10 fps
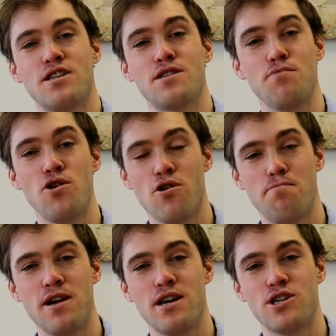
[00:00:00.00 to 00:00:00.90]
some
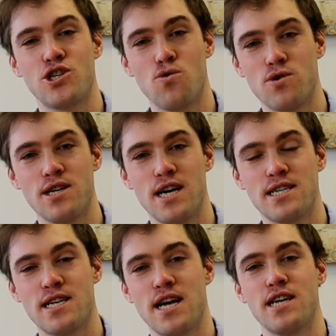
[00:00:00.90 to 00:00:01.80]
European shorter
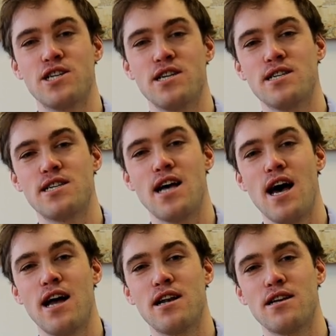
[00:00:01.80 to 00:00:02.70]
destinations
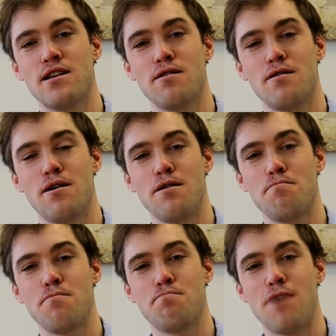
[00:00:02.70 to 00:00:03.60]
and
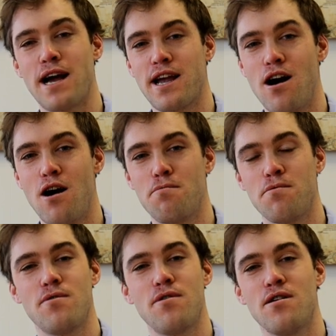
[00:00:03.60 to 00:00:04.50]
backing up
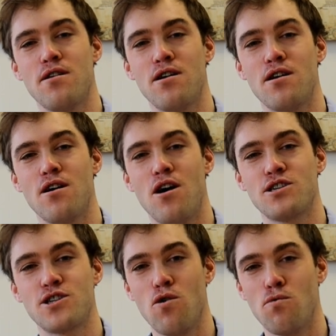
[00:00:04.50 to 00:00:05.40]

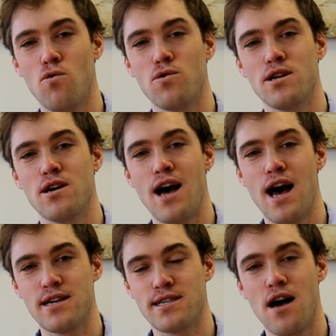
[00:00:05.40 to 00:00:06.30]
our saltwater
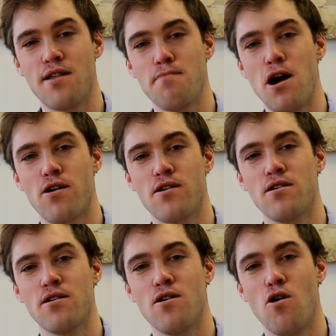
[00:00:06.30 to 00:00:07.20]
and South
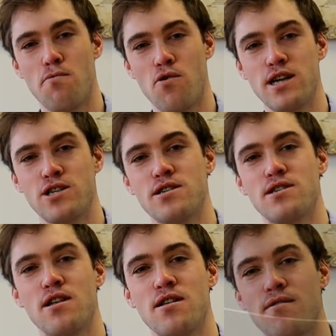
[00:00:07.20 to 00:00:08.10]
American
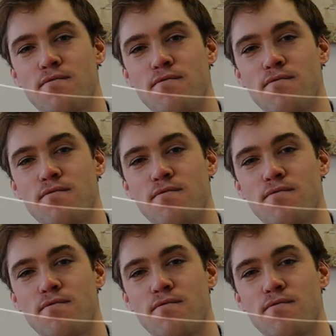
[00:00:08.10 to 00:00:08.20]
operations.